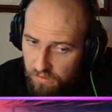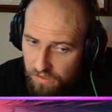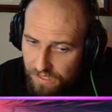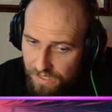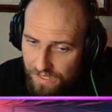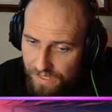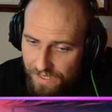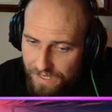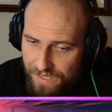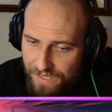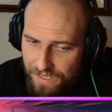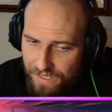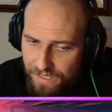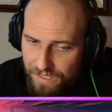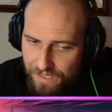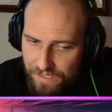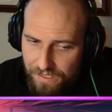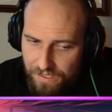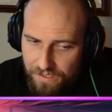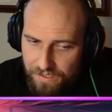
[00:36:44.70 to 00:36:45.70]

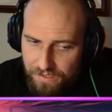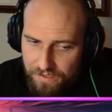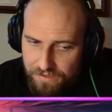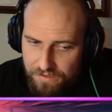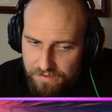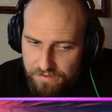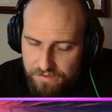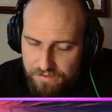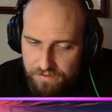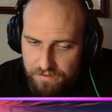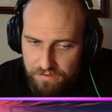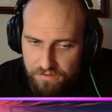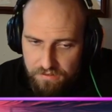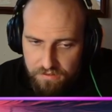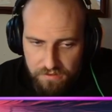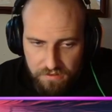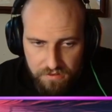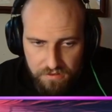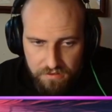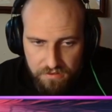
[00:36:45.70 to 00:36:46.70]
Ah.
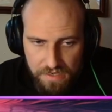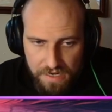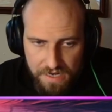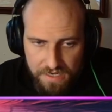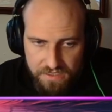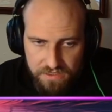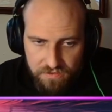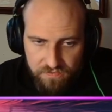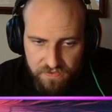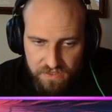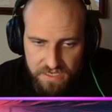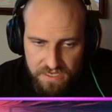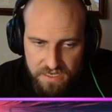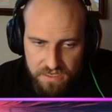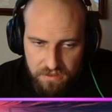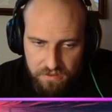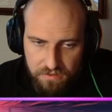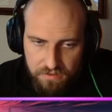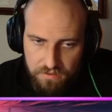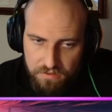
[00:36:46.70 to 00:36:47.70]
Active
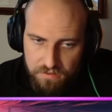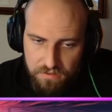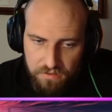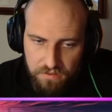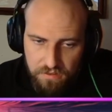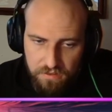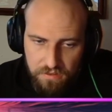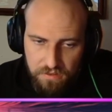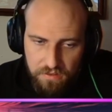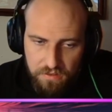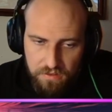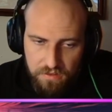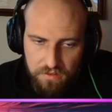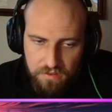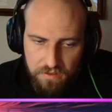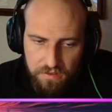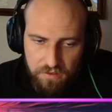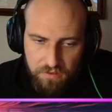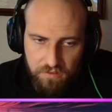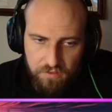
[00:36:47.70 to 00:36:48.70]
king.
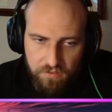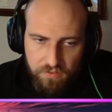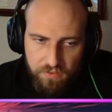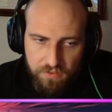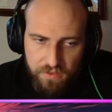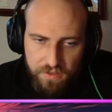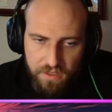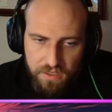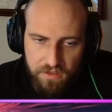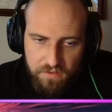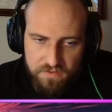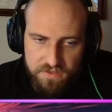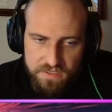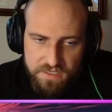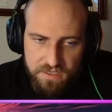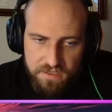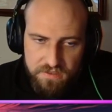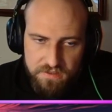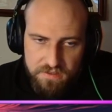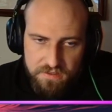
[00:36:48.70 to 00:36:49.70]
Knight
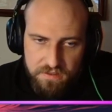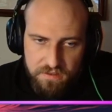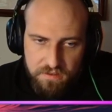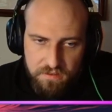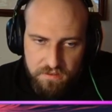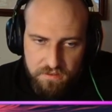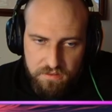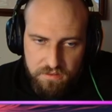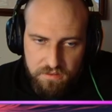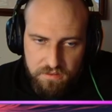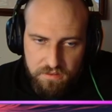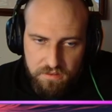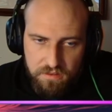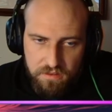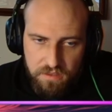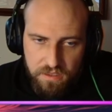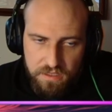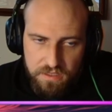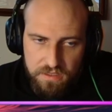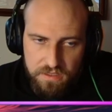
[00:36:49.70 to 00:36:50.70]
f6.
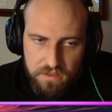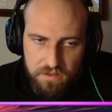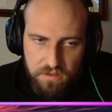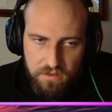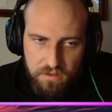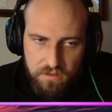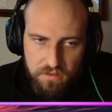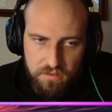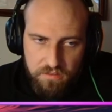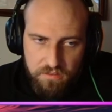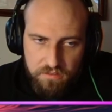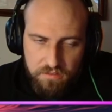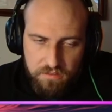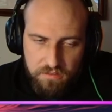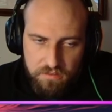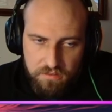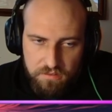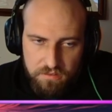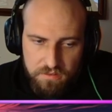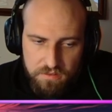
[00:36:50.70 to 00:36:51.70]
Knight here.
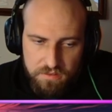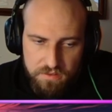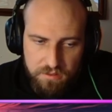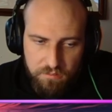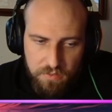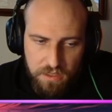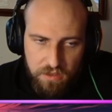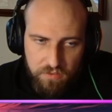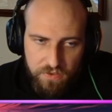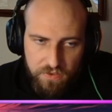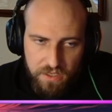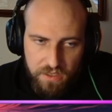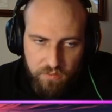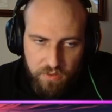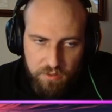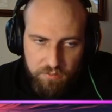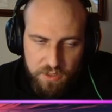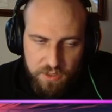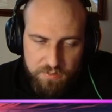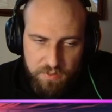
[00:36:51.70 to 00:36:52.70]
Somehow find a way
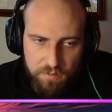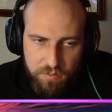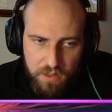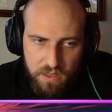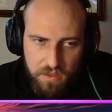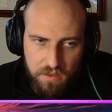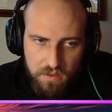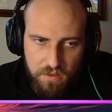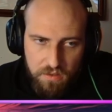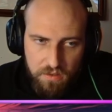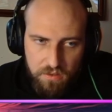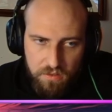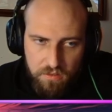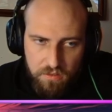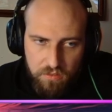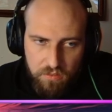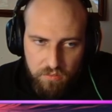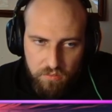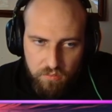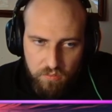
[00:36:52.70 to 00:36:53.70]
to push my pawn.
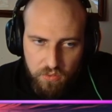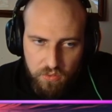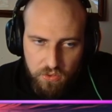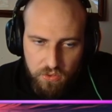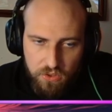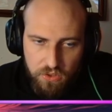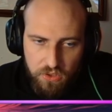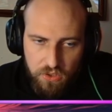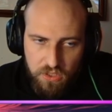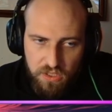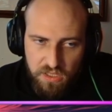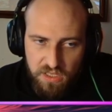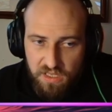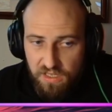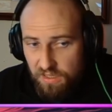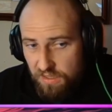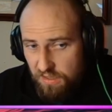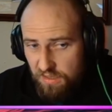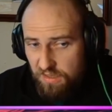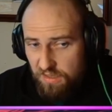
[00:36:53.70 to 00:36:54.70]
Rook
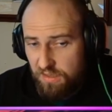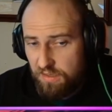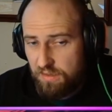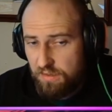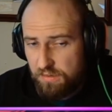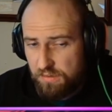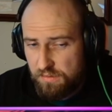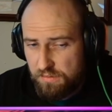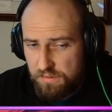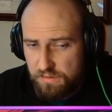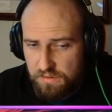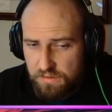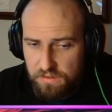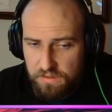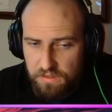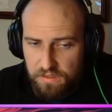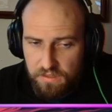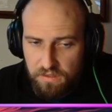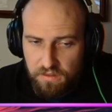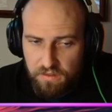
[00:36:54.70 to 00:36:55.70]
here? I
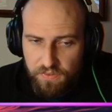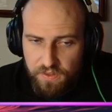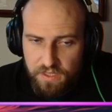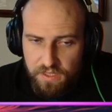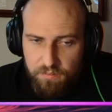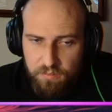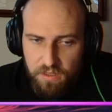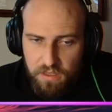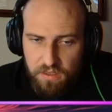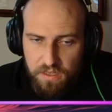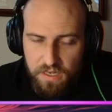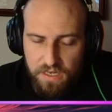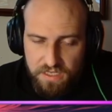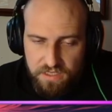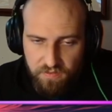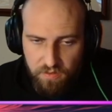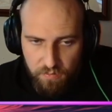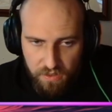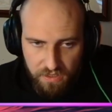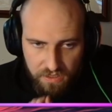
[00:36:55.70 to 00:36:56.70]
think I'm gonna
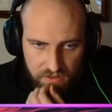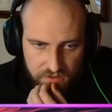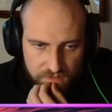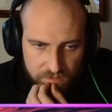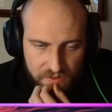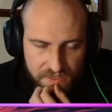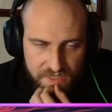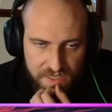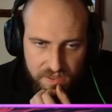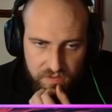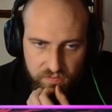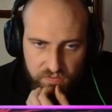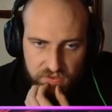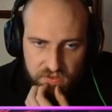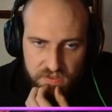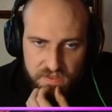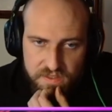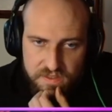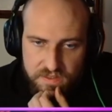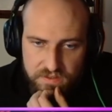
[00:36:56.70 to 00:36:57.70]
activate my knight
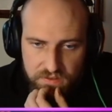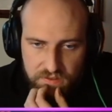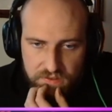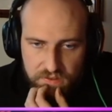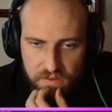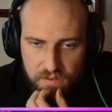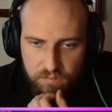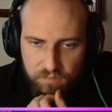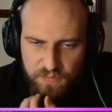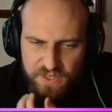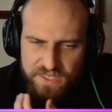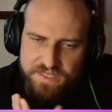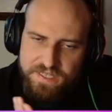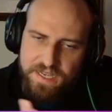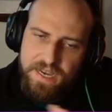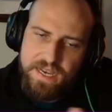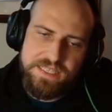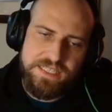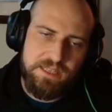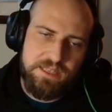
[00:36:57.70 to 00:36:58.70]
first. This
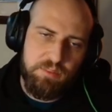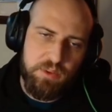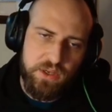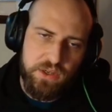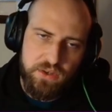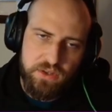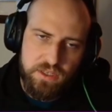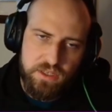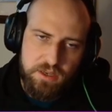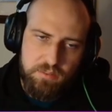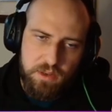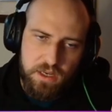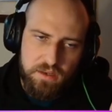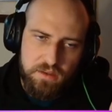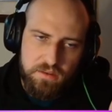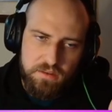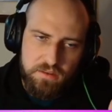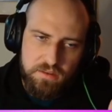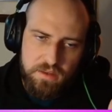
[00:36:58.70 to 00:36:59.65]
has to be good. Come on.